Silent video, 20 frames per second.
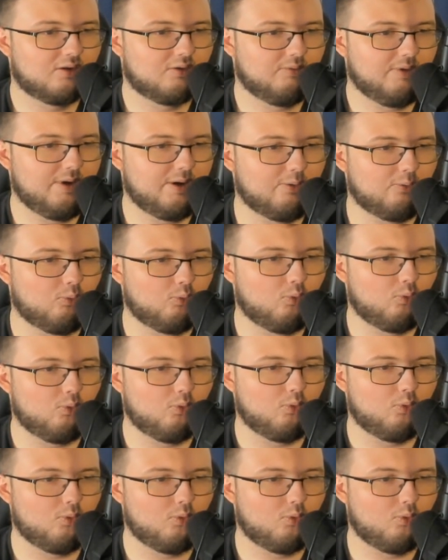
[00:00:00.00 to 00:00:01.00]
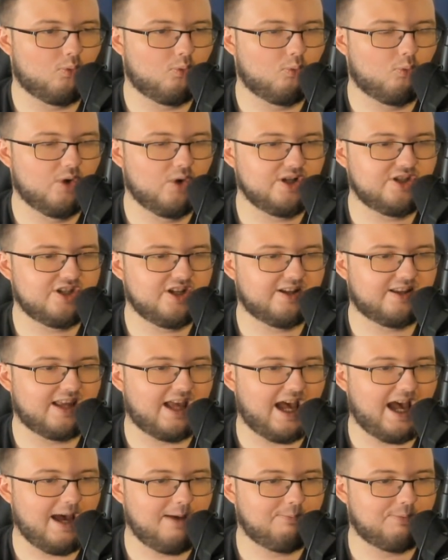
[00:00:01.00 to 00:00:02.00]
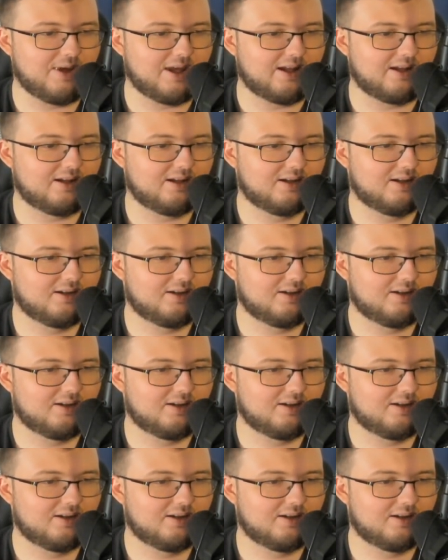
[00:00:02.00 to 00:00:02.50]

Wait, what just happened?